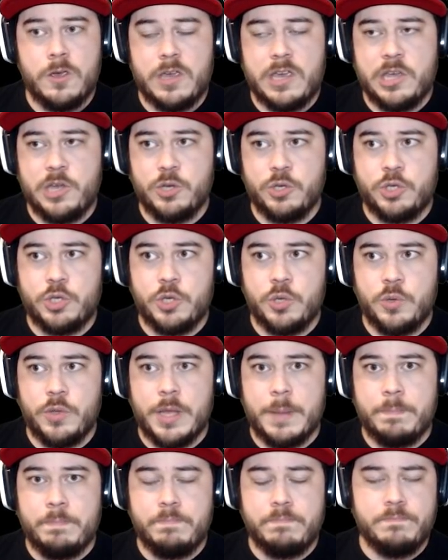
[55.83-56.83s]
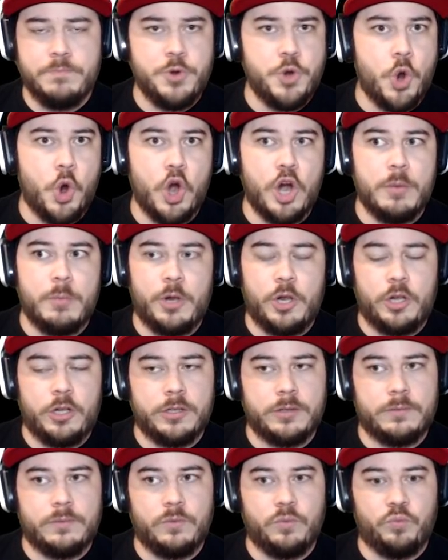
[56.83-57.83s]
into the
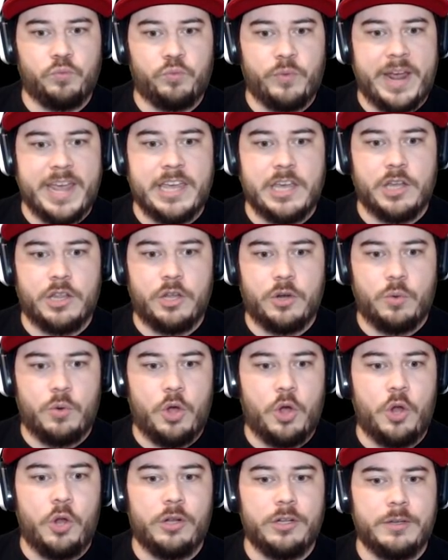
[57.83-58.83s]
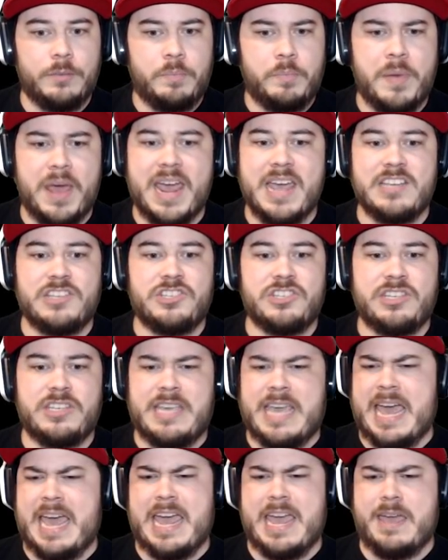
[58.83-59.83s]
normal, regular old base
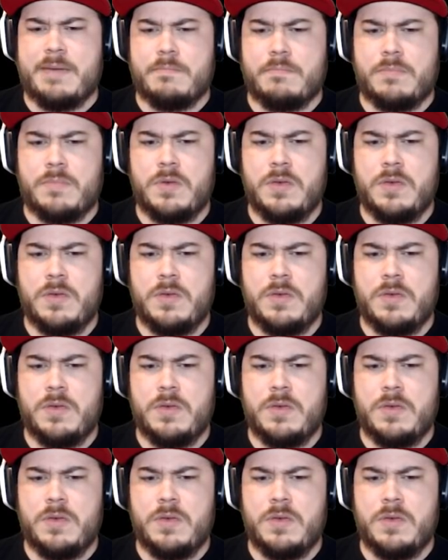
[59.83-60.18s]
game.